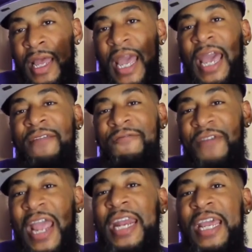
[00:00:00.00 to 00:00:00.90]
and
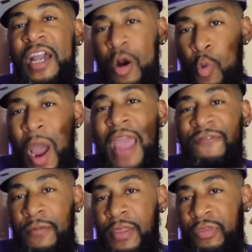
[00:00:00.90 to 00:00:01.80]
fading away
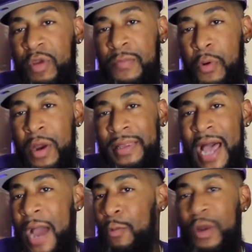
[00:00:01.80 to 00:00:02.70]
from the three-point
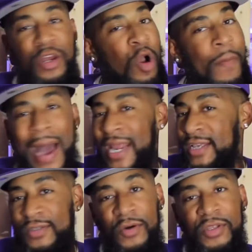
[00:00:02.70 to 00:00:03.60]
line when nobody
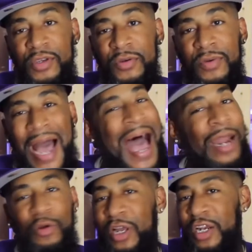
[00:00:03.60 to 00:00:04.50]
is on you? I
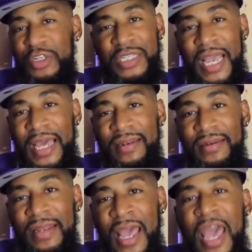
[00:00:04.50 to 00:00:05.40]
don't understand.
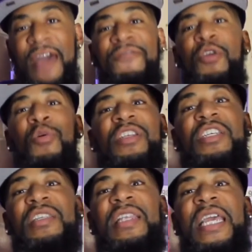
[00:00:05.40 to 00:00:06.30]
If you would
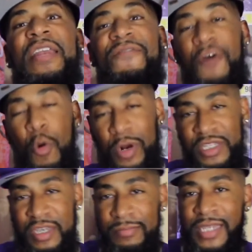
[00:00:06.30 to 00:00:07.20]
just lean forward
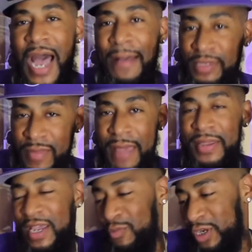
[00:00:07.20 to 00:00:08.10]
sometimes,
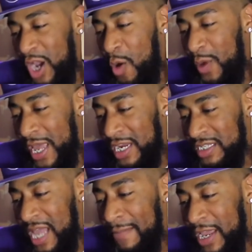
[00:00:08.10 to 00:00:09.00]
maybe it would go in and
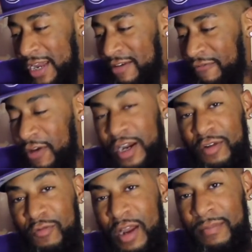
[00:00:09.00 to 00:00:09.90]
stop hitting the front of the
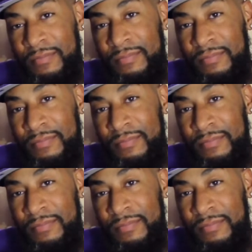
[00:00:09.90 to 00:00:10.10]
rim.